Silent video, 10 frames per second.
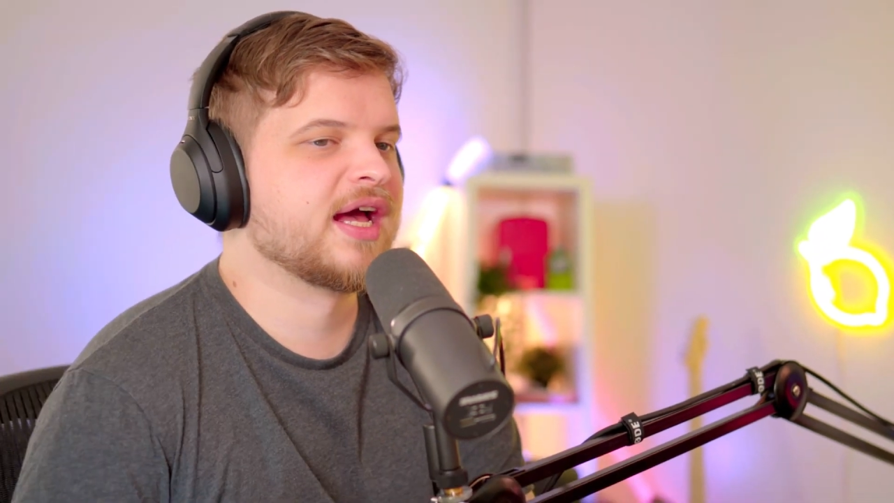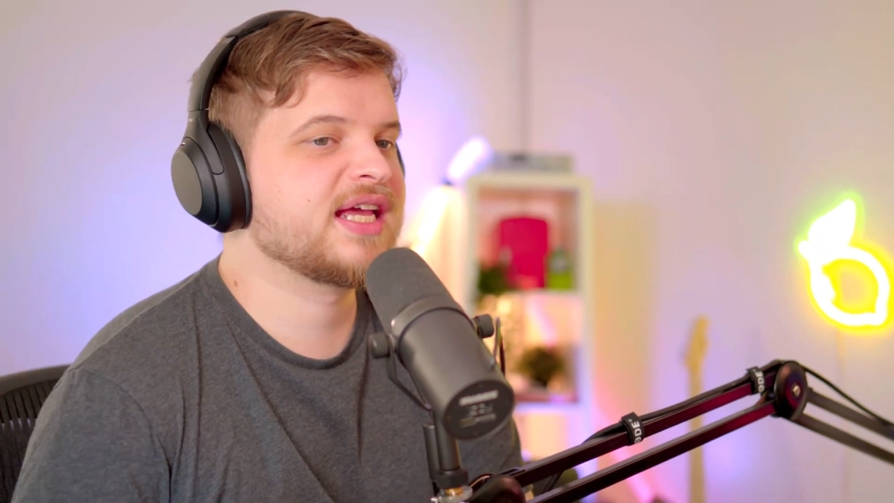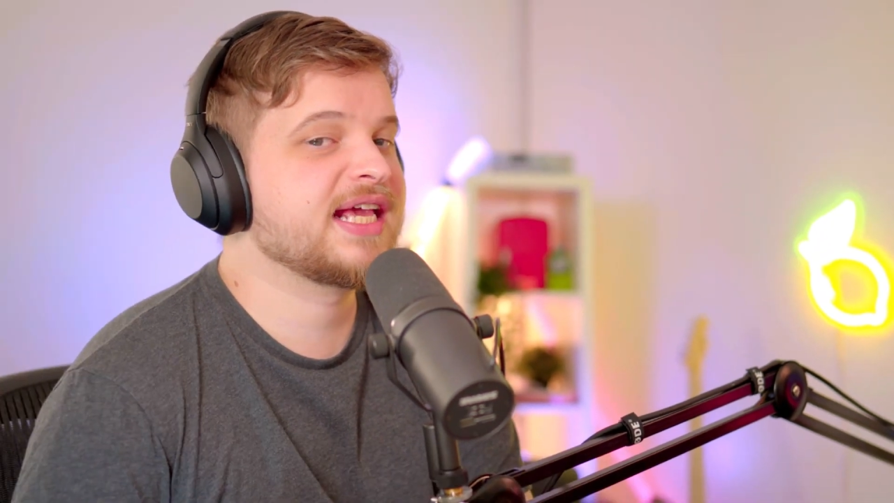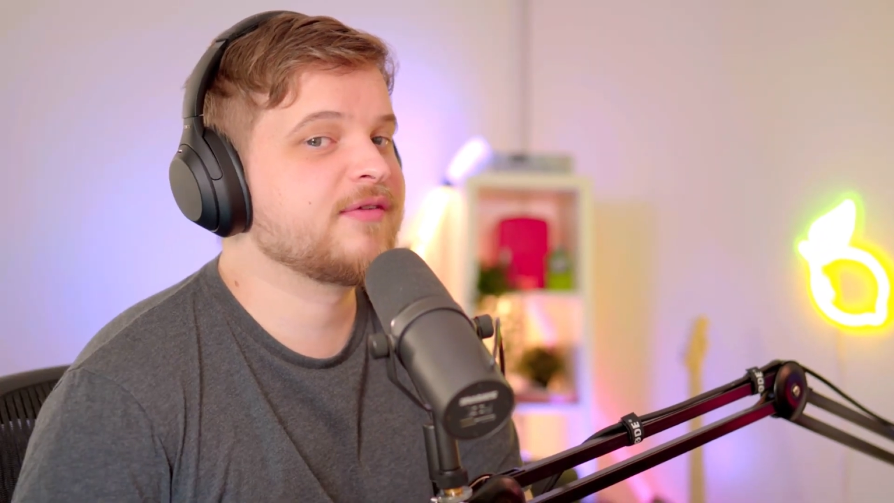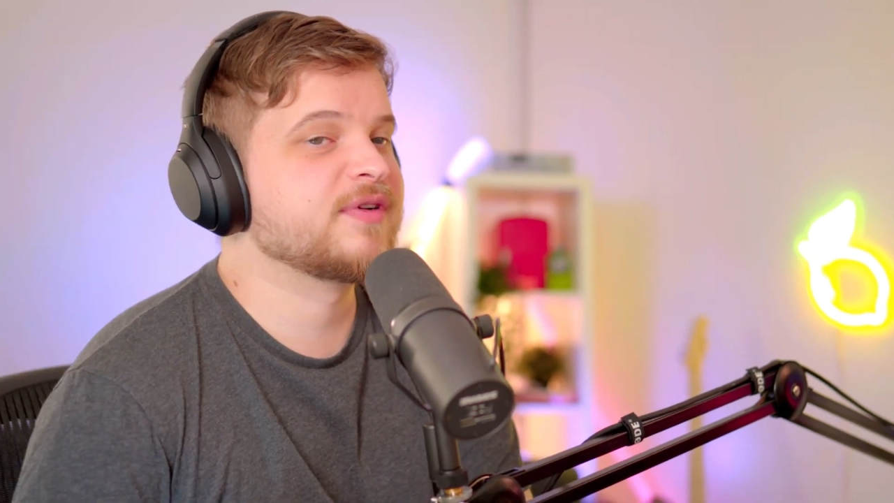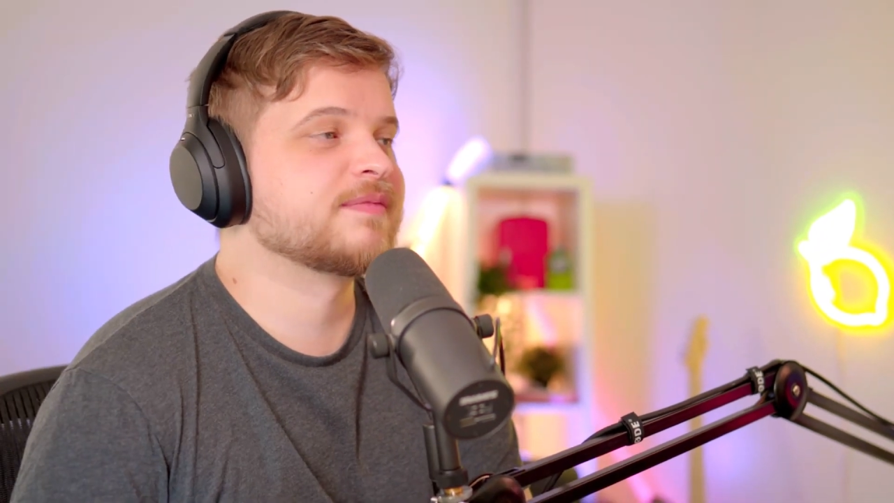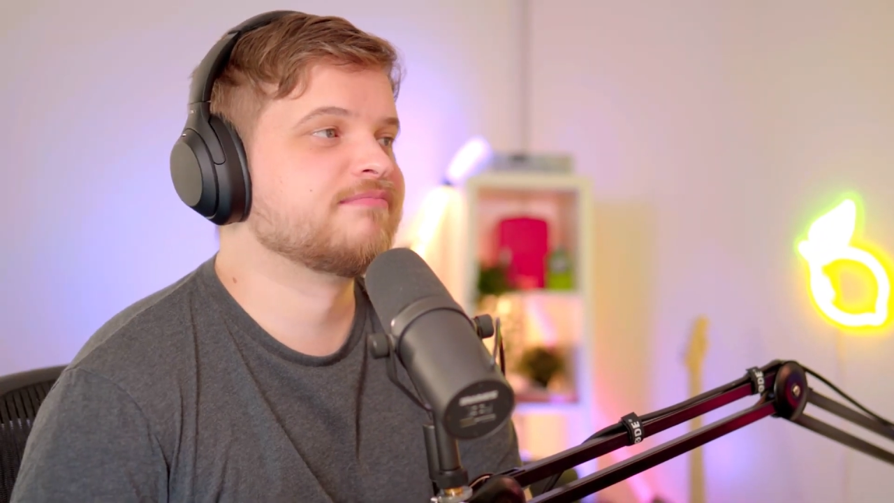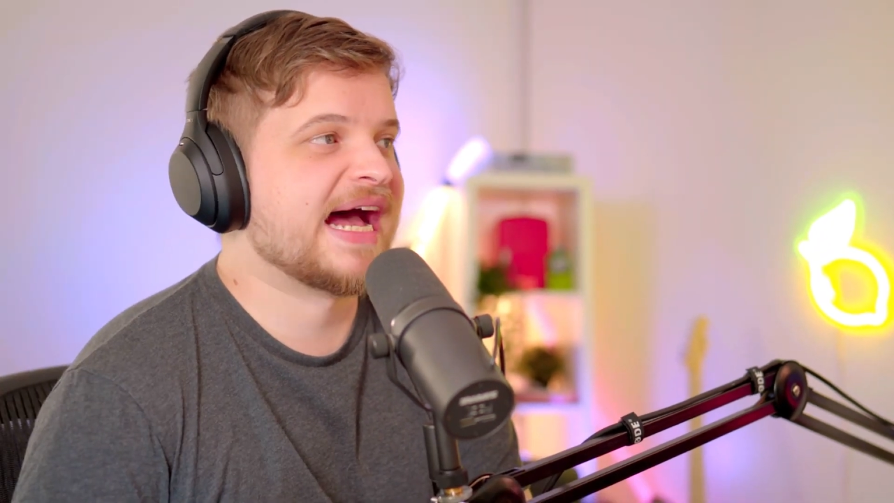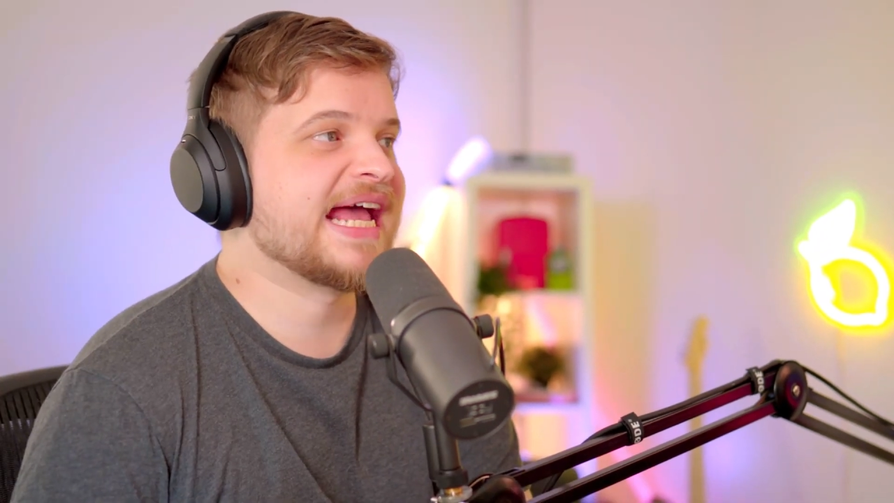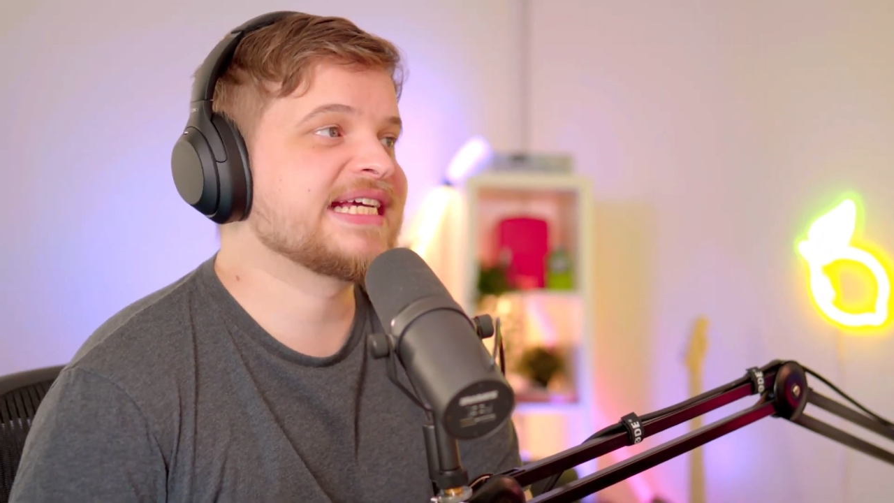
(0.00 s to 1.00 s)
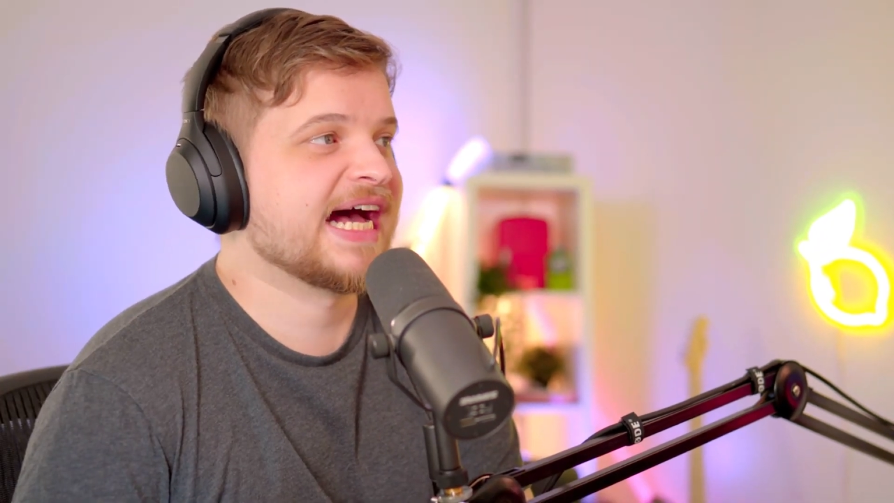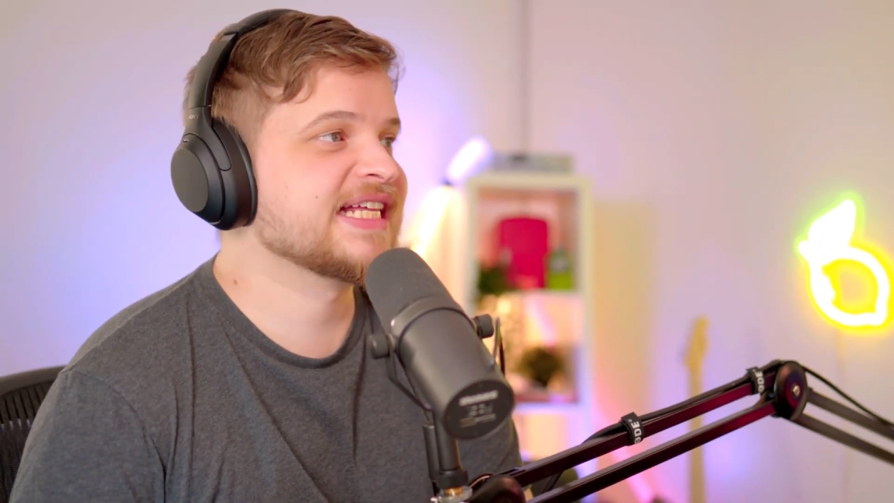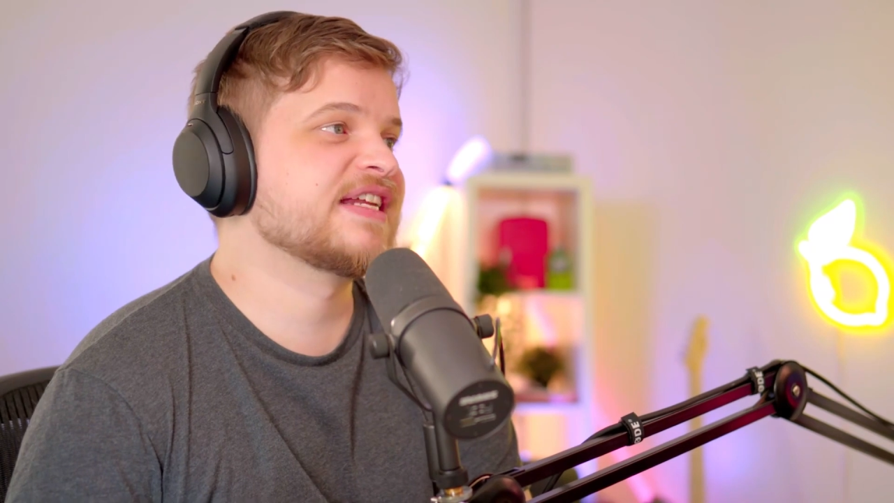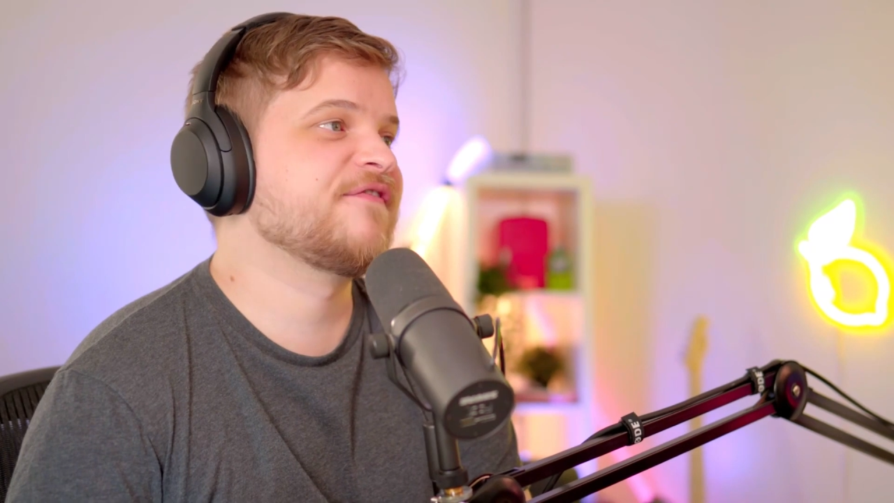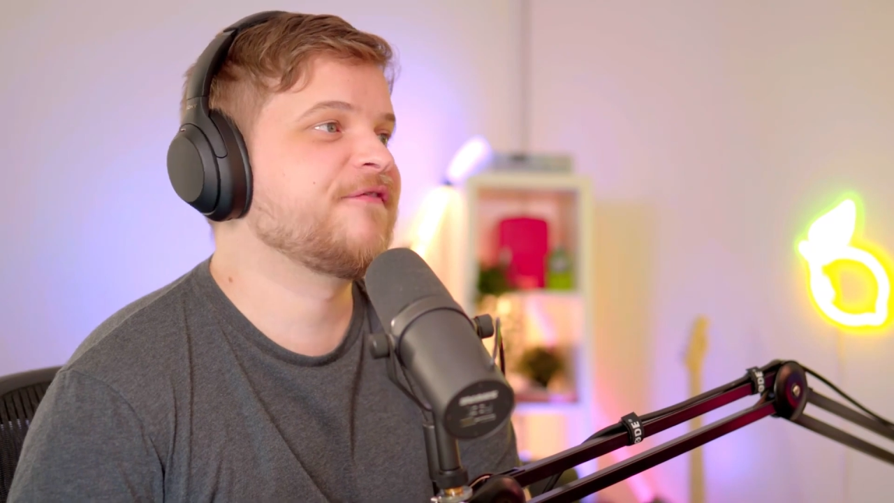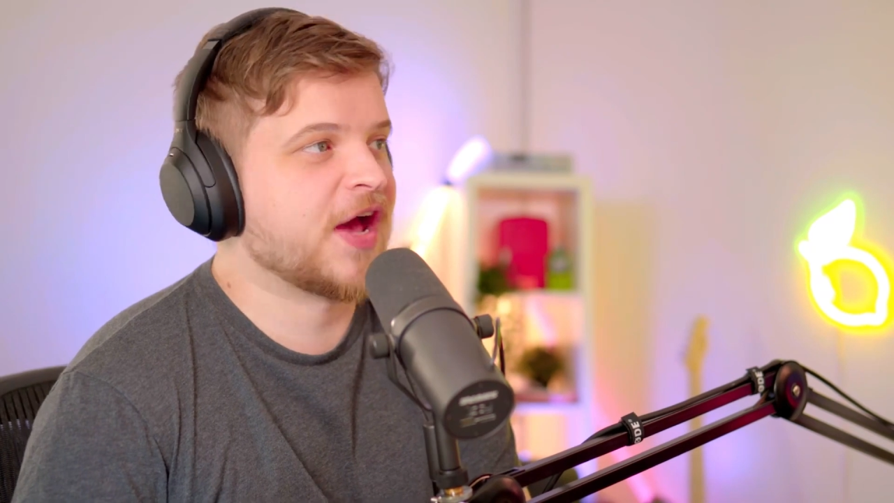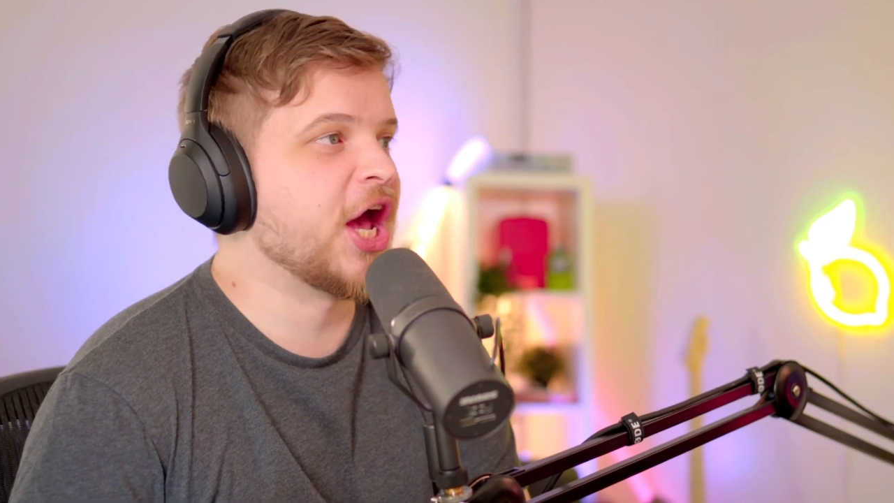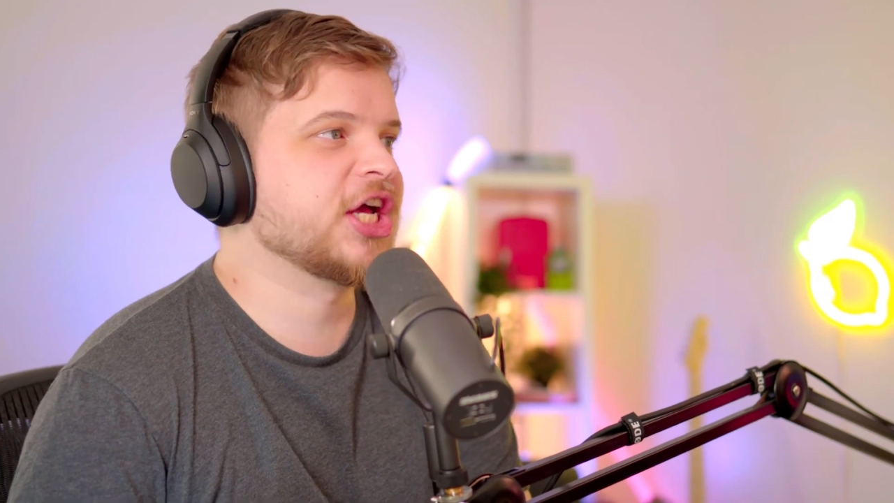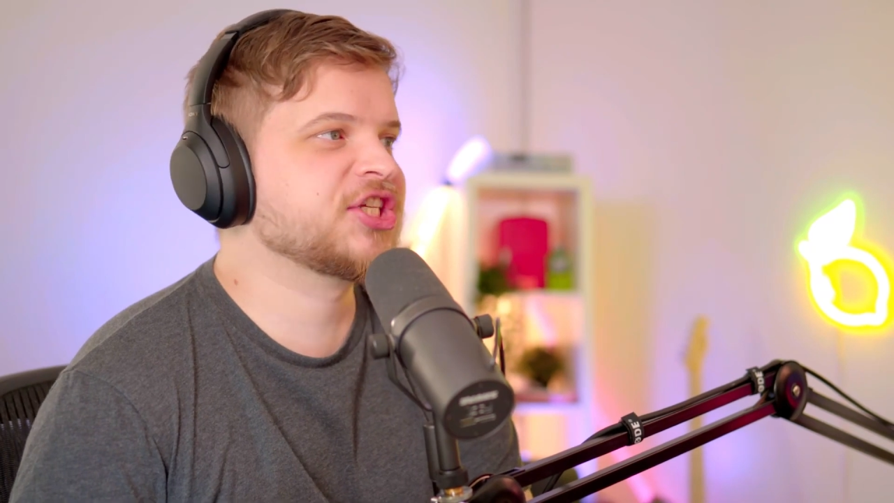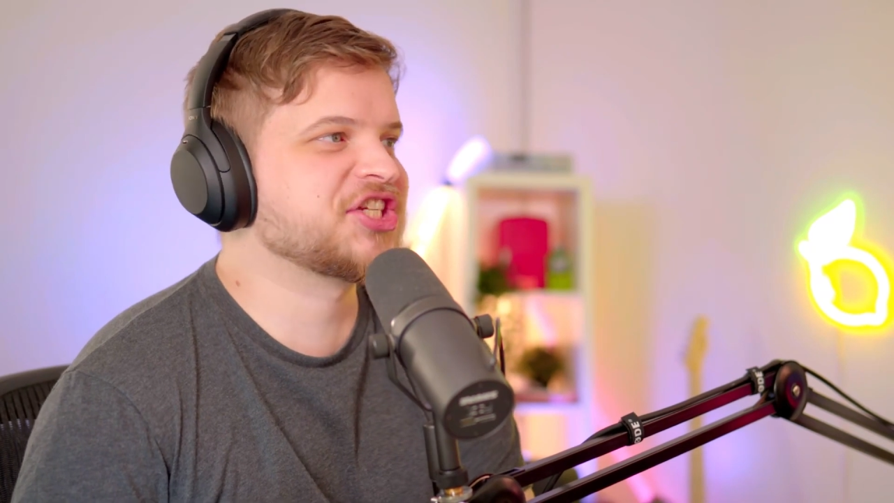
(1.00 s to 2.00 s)
he was my cousin
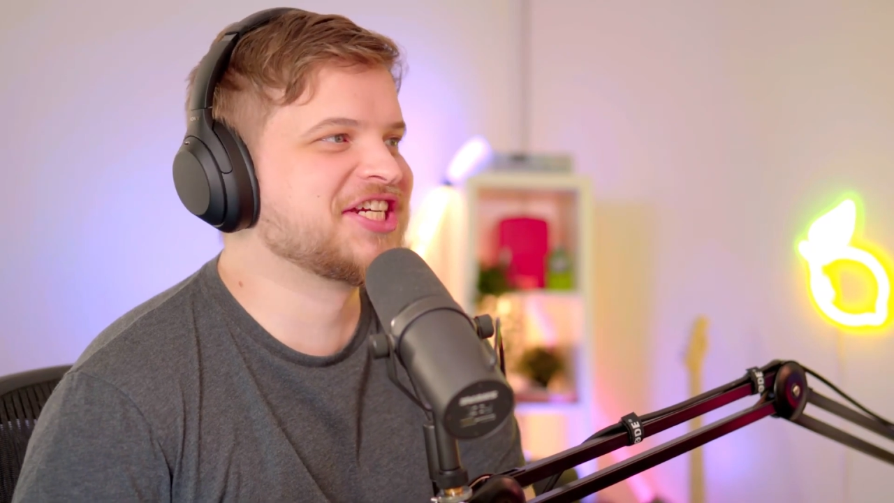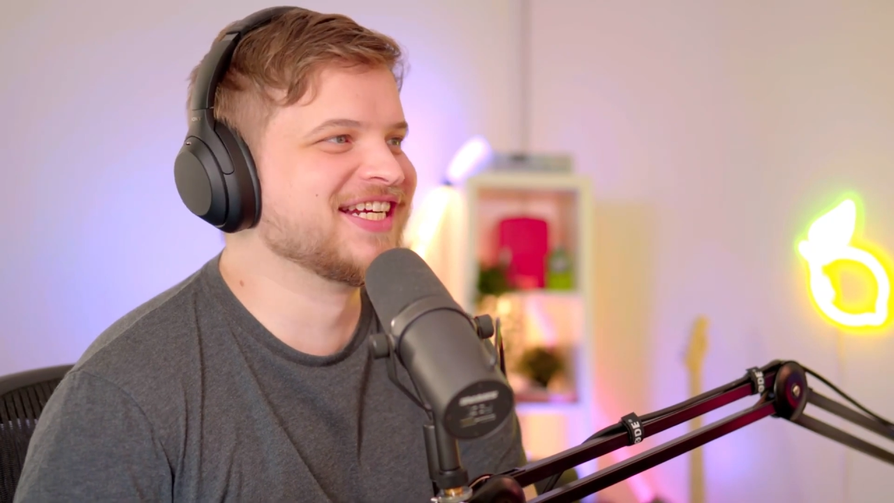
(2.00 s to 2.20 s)
first.